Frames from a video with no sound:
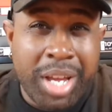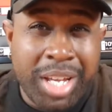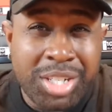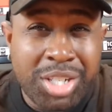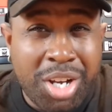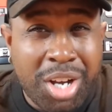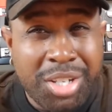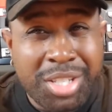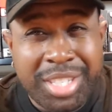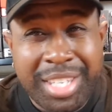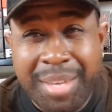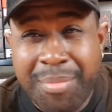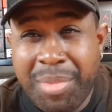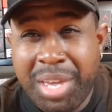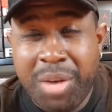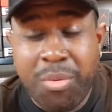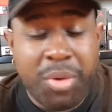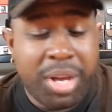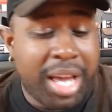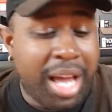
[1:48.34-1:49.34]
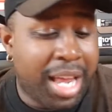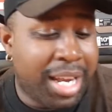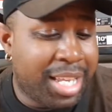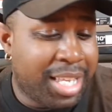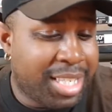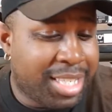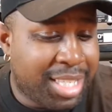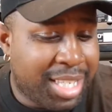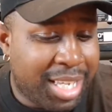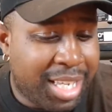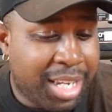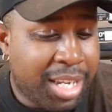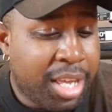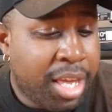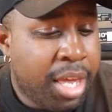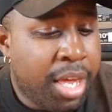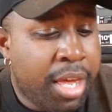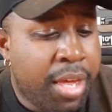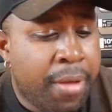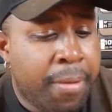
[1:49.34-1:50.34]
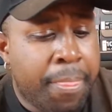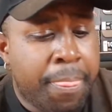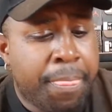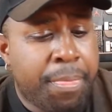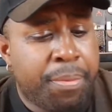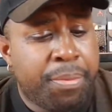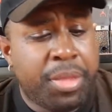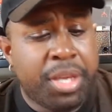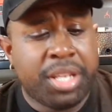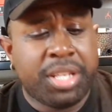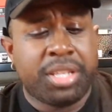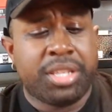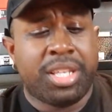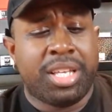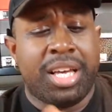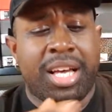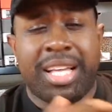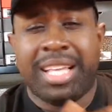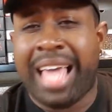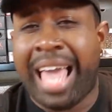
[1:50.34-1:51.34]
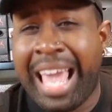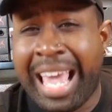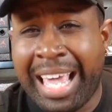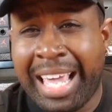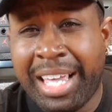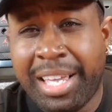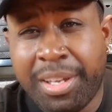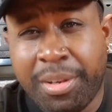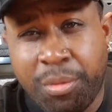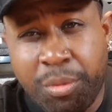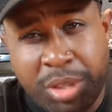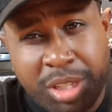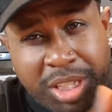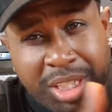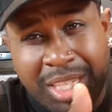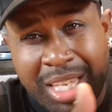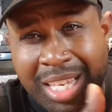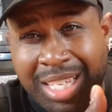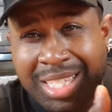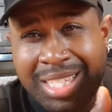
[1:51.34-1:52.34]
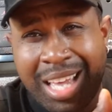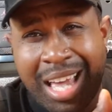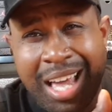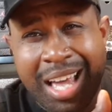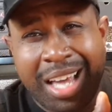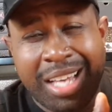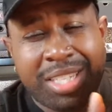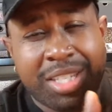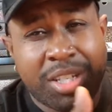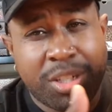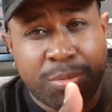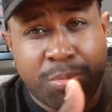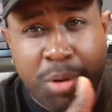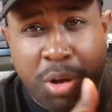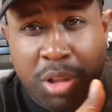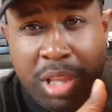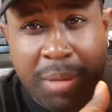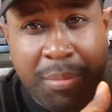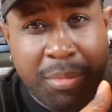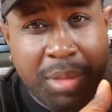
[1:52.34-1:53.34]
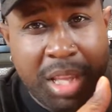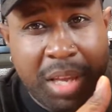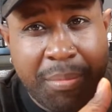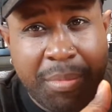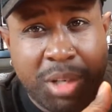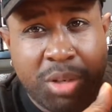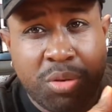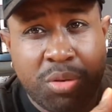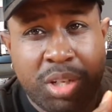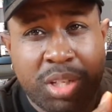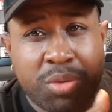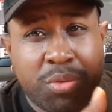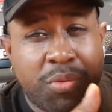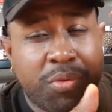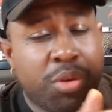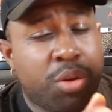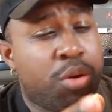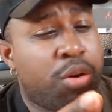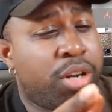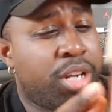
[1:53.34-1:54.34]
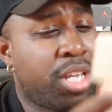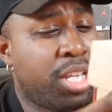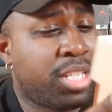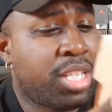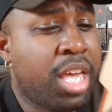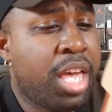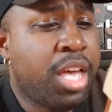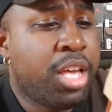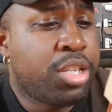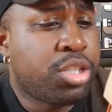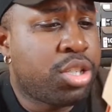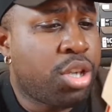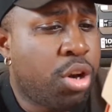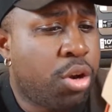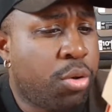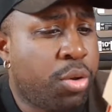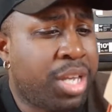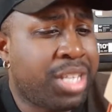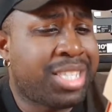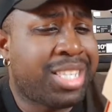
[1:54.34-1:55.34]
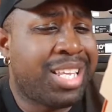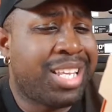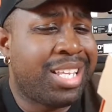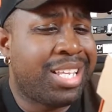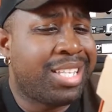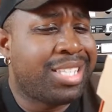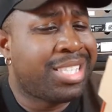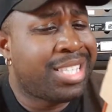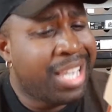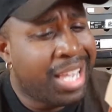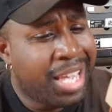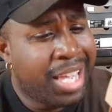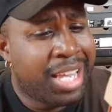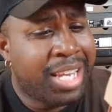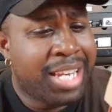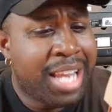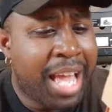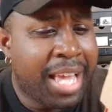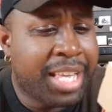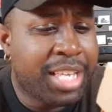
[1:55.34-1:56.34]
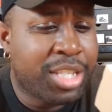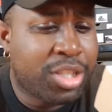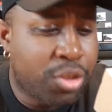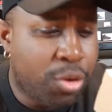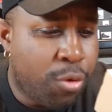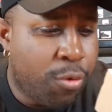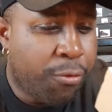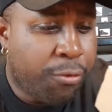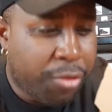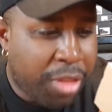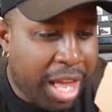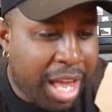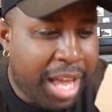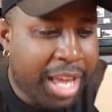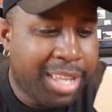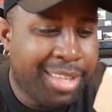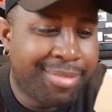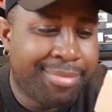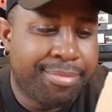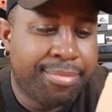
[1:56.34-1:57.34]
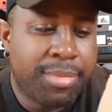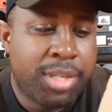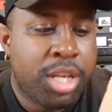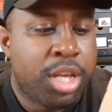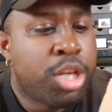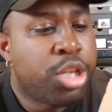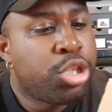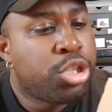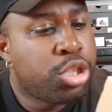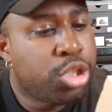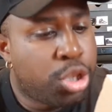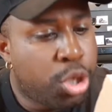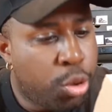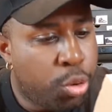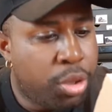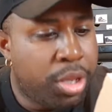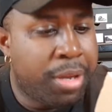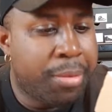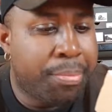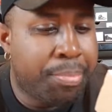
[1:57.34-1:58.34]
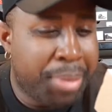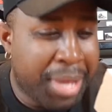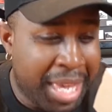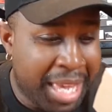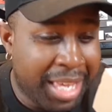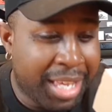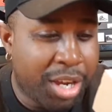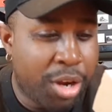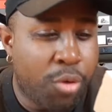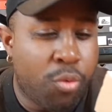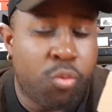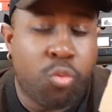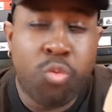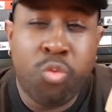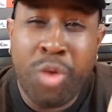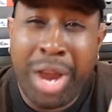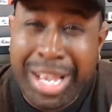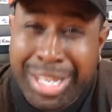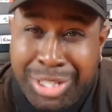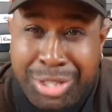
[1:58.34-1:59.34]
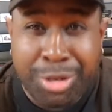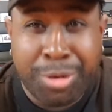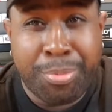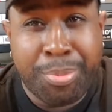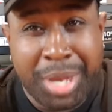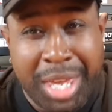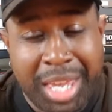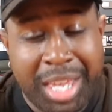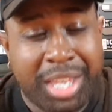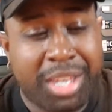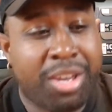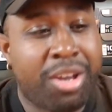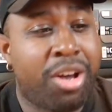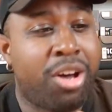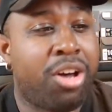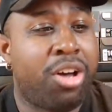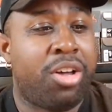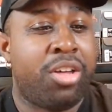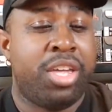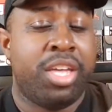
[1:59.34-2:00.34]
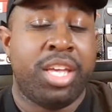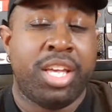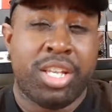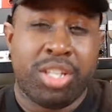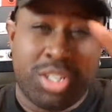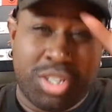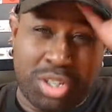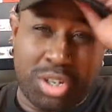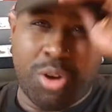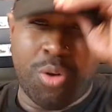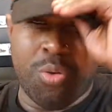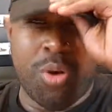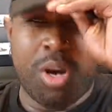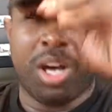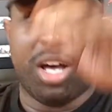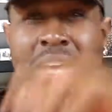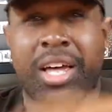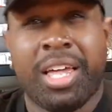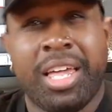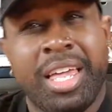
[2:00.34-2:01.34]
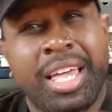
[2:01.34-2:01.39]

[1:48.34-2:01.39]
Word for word: as y'all see, man, we got these in the 8, which is his size, because bro let me do this review on these. So it's the 10 Nike Zoom Flight Tulip Pink Racer Pink, y'all. So